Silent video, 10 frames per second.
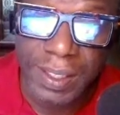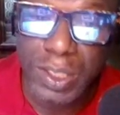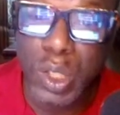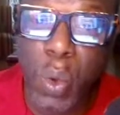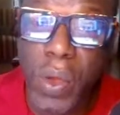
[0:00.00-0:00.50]

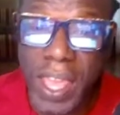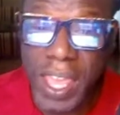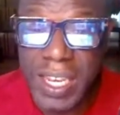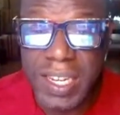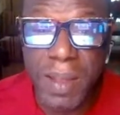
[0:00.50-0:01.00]
So
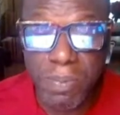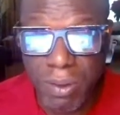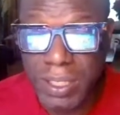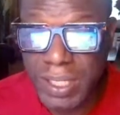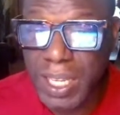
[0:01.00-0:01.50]
each
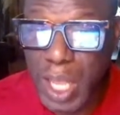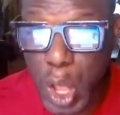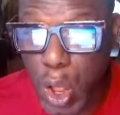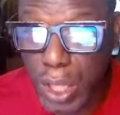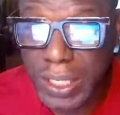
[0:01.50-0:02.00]
person
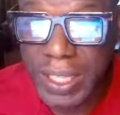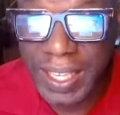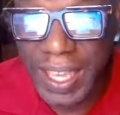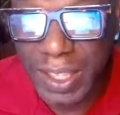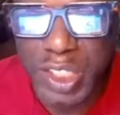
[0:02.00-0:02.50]
calling to
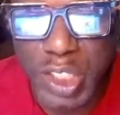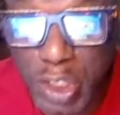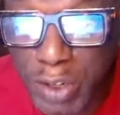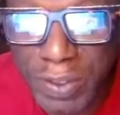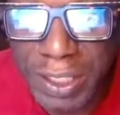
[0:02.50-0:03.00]
get a
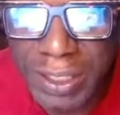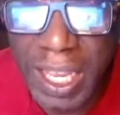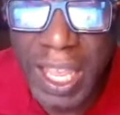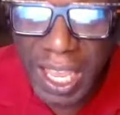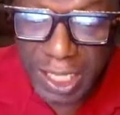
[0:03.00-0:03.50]
service
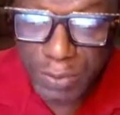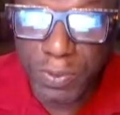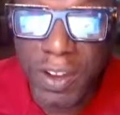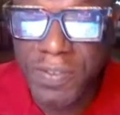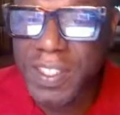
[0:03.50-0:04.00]
is
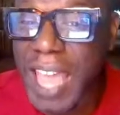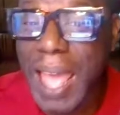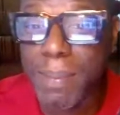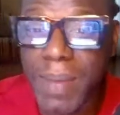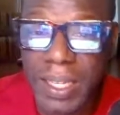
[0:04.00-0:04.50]
worth
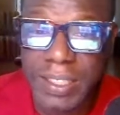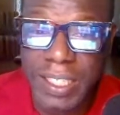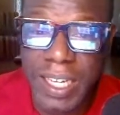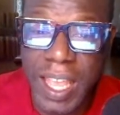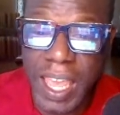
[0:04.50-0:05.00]
that
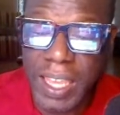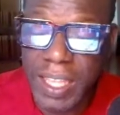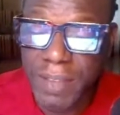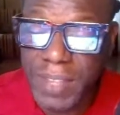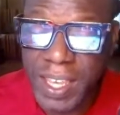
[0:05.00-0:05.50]
much. And
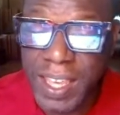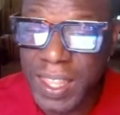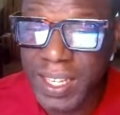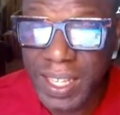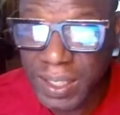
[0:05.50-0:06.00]
if they
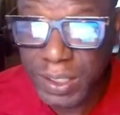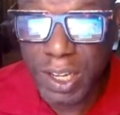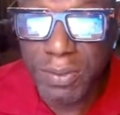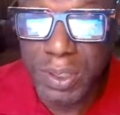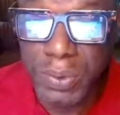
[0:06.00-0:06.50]
get a good
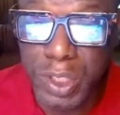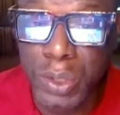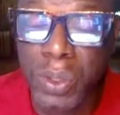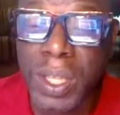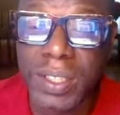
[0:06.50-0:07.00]
service with
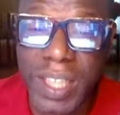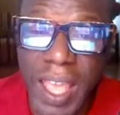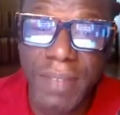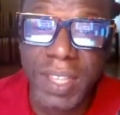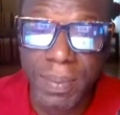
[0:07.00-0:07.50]
you, they
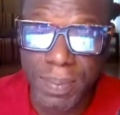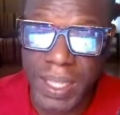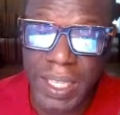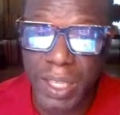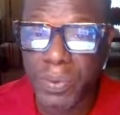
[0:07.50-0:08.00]
have the
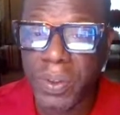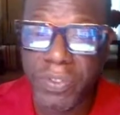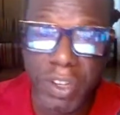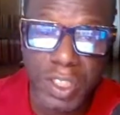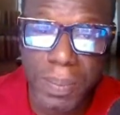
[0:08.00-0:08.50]
ability to
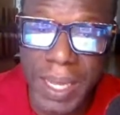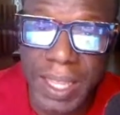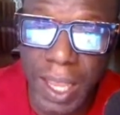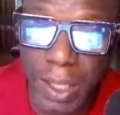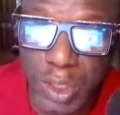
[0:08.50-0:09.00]
refer
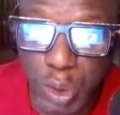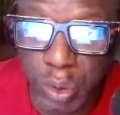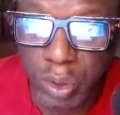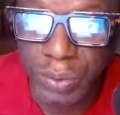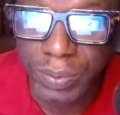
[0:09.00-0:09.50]
somebody else to
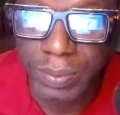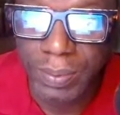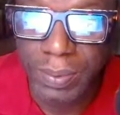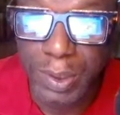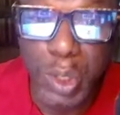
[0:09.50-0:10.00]
you.
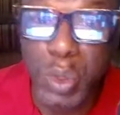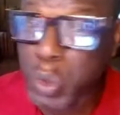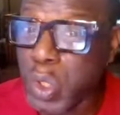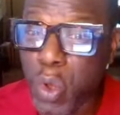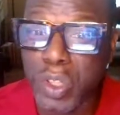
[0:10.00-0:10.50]
So
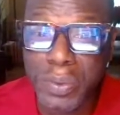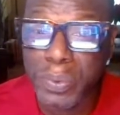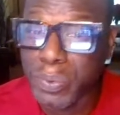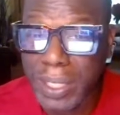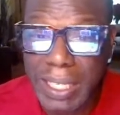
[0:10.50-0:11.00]
those calls are
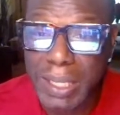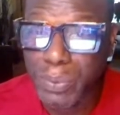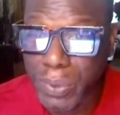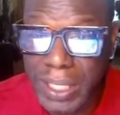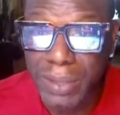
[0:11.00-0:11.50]
really,
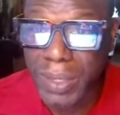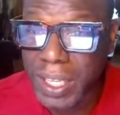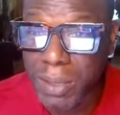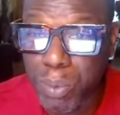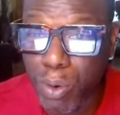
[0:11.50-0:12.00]
really,
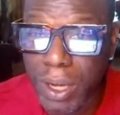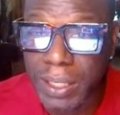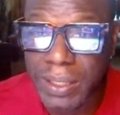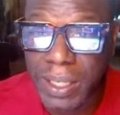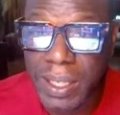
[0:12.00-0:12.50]
really
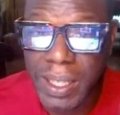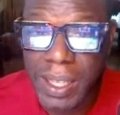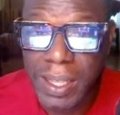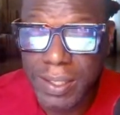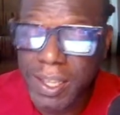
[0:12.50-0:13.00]
important.
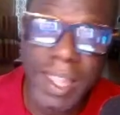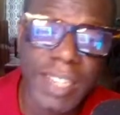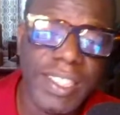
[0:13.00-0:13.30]
They're not